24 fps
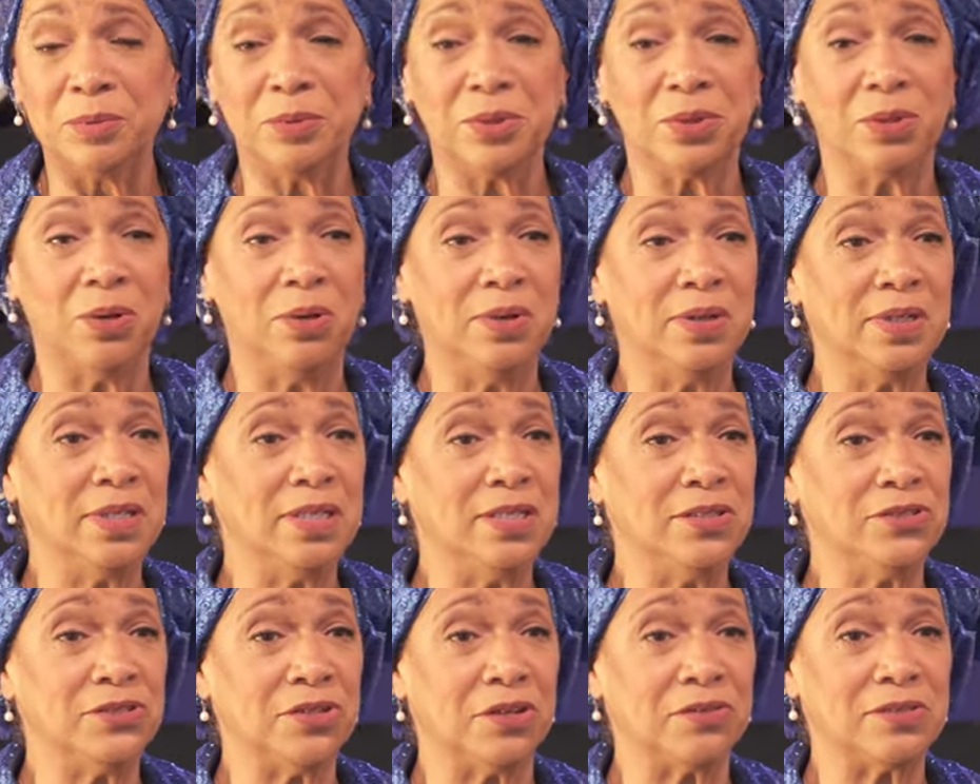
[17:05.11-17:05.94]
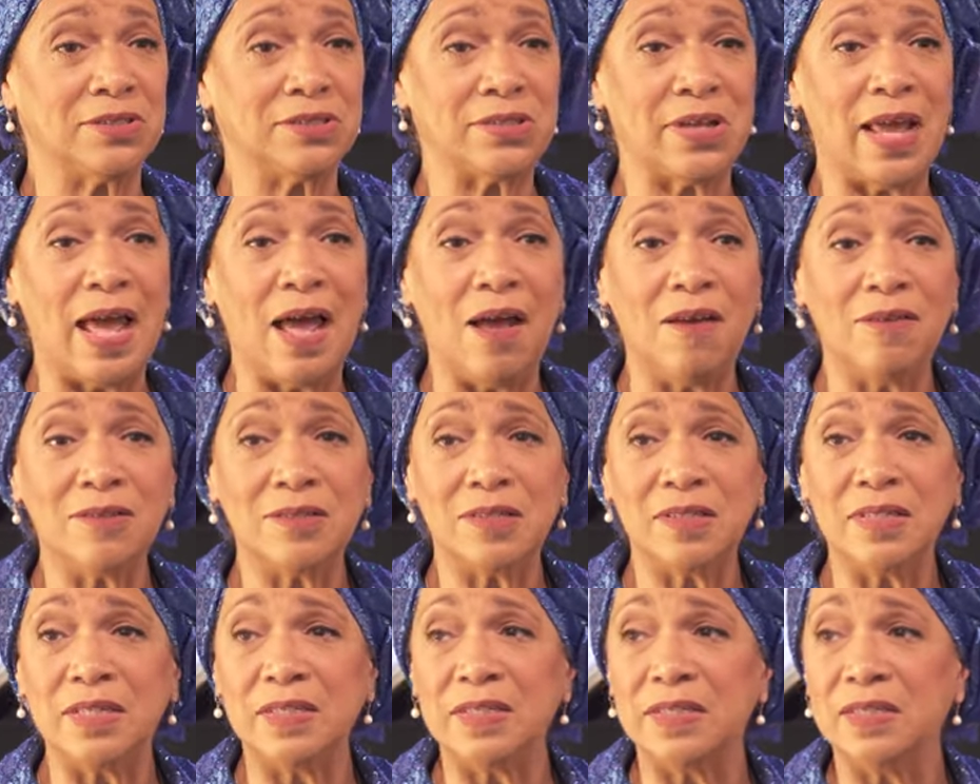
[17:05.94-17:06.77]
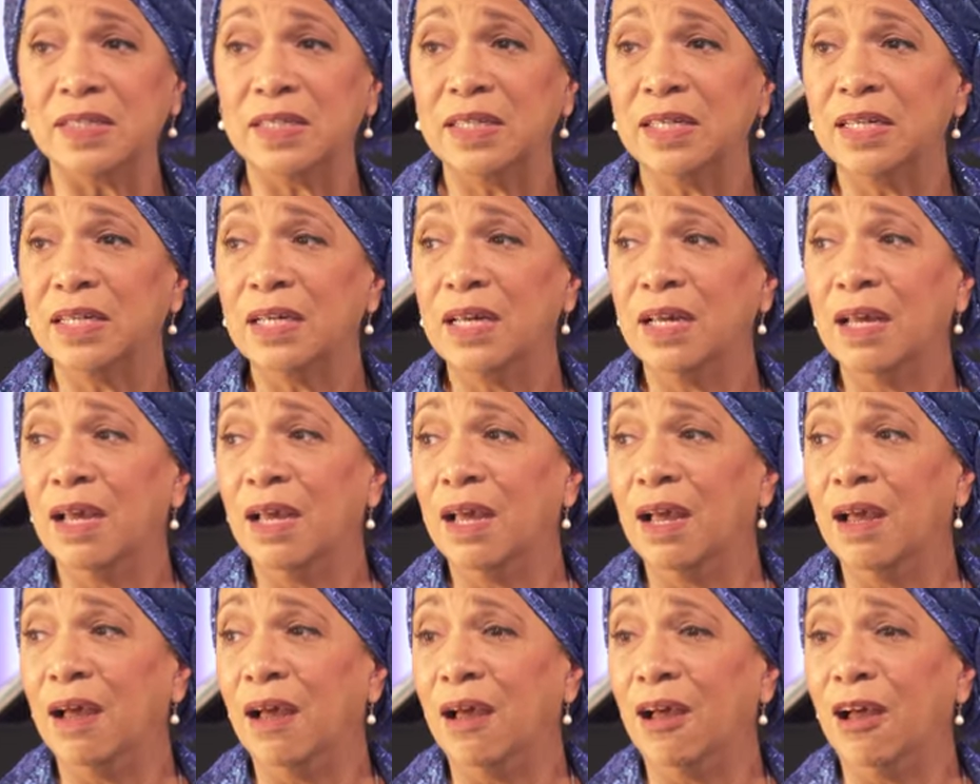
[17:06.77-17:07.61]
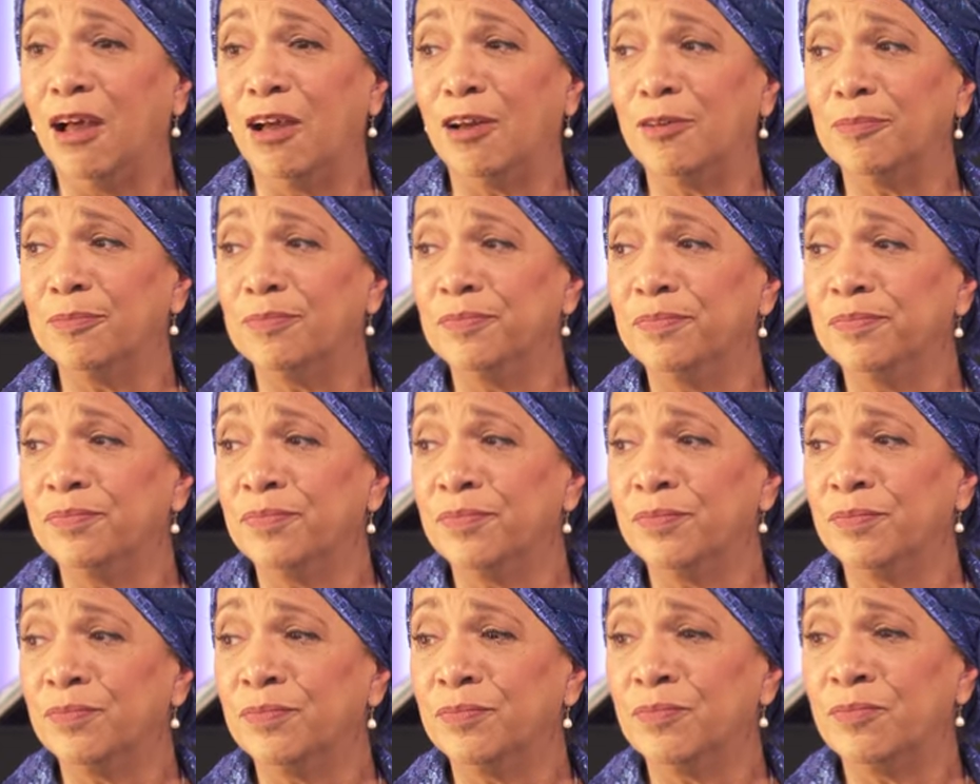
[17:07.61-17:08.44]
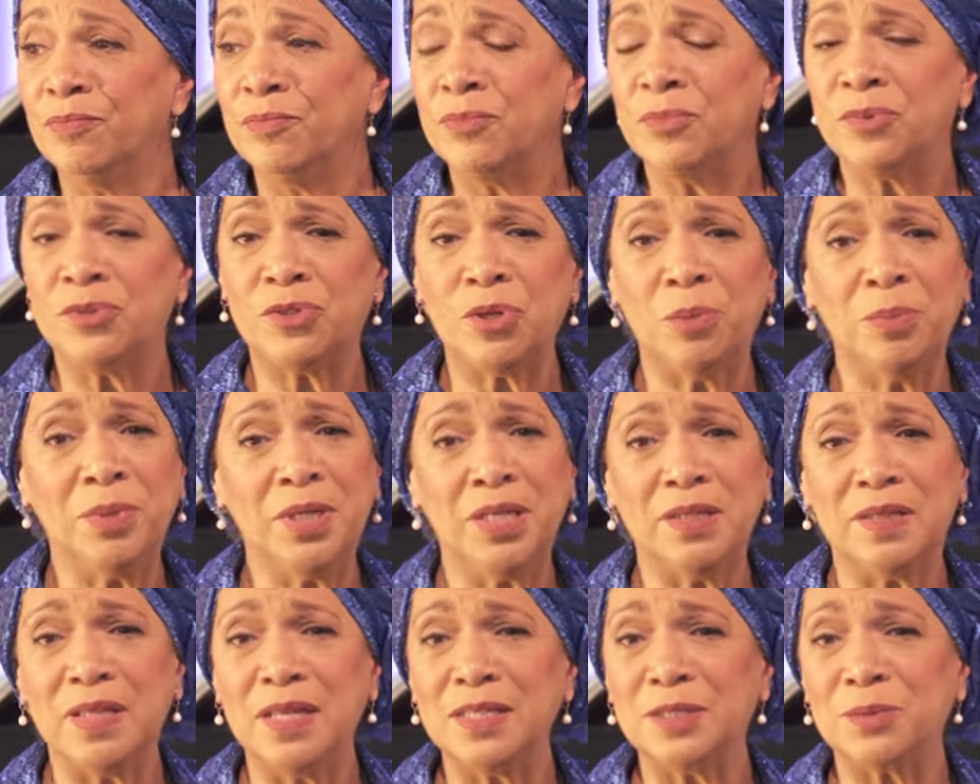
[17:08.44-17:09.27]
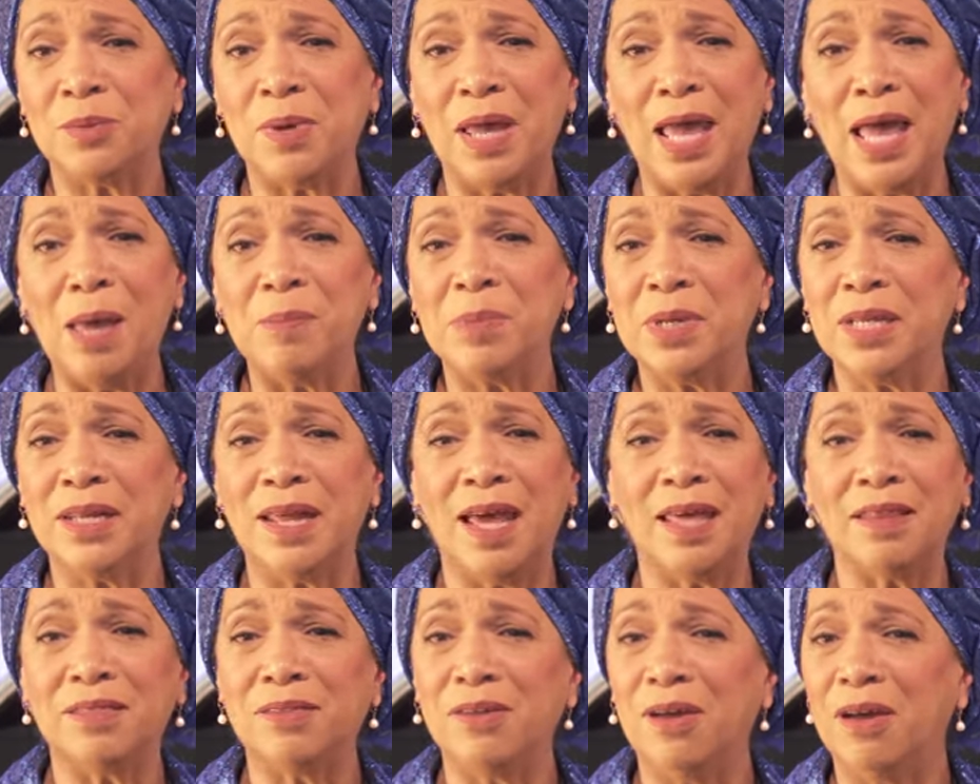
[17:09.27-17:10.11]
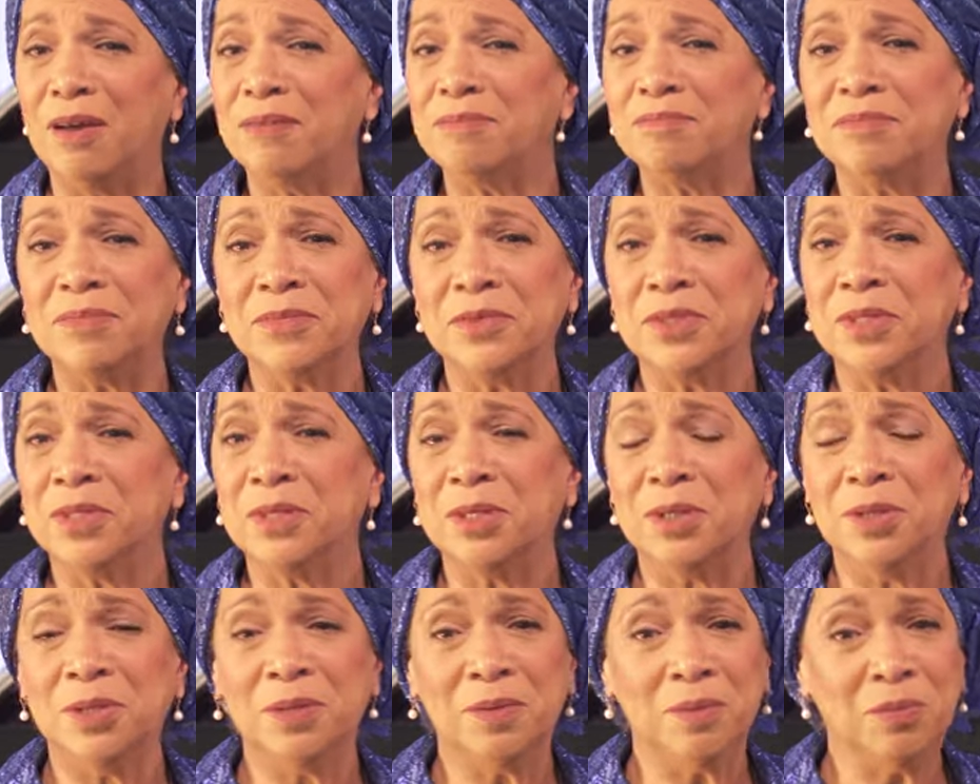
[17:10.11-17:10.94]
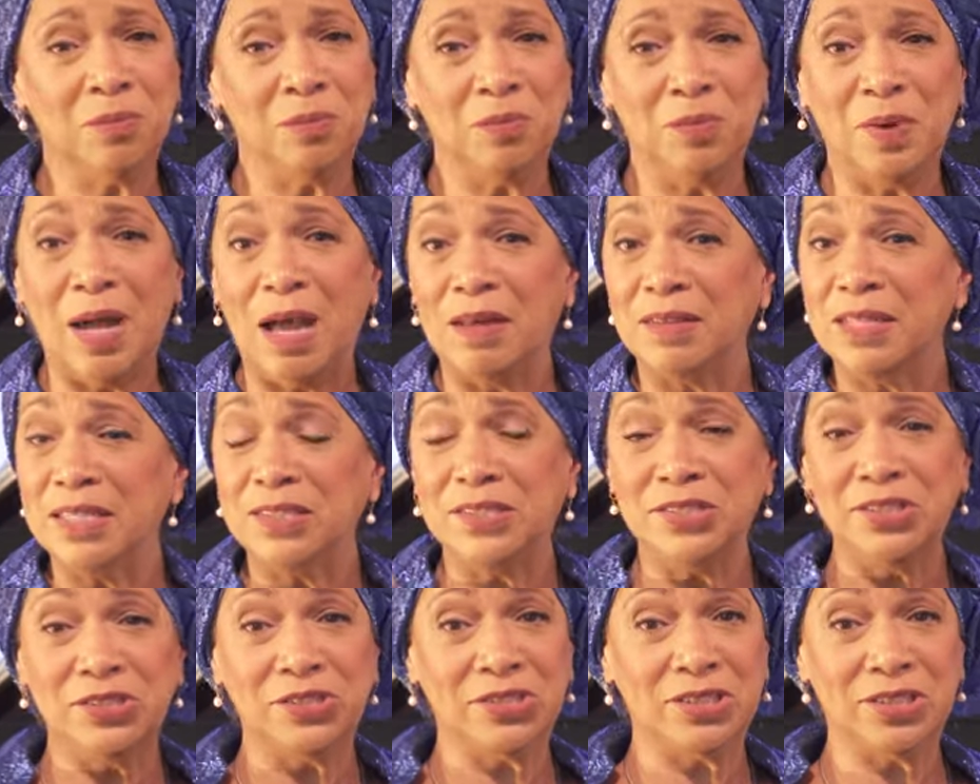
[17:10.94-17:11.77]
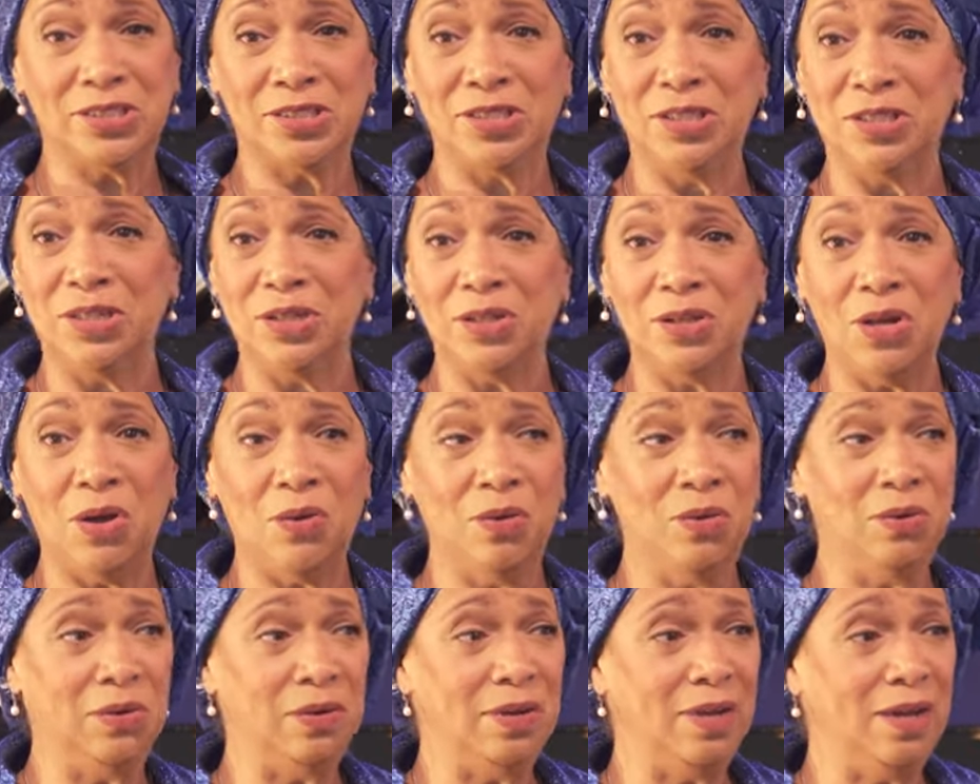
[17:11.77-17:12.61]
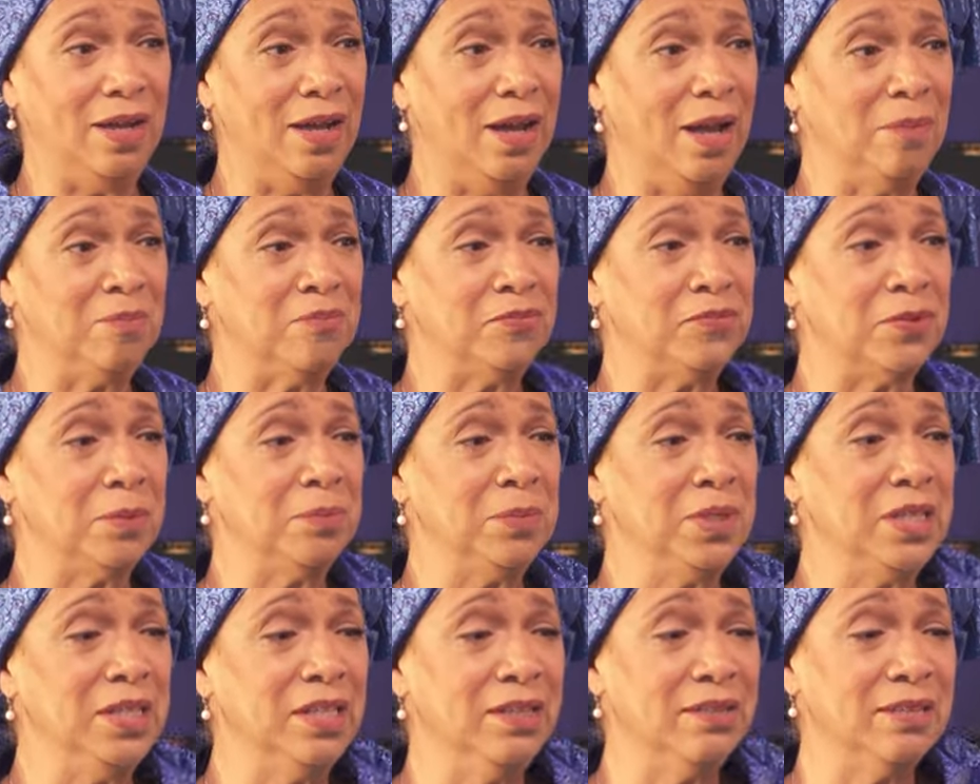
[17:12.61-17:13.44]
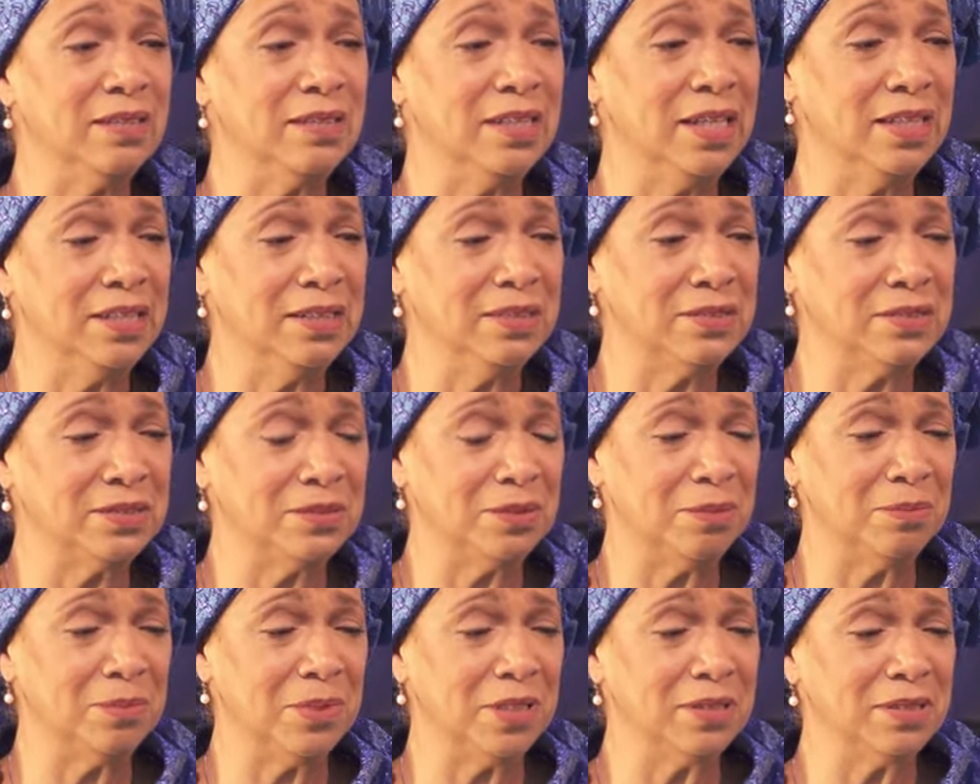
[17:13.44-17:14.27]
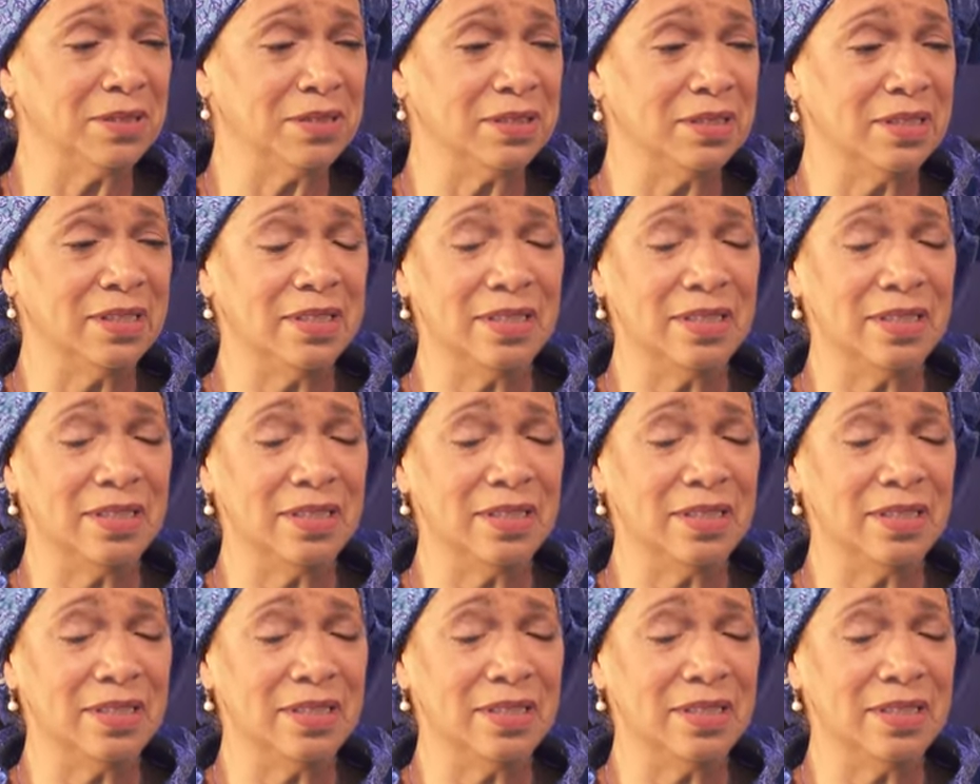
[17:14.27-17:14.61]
were going to each other's houses. Um, so many things were happening. I thought, wow, this is just going to go up from here. Thank you so much.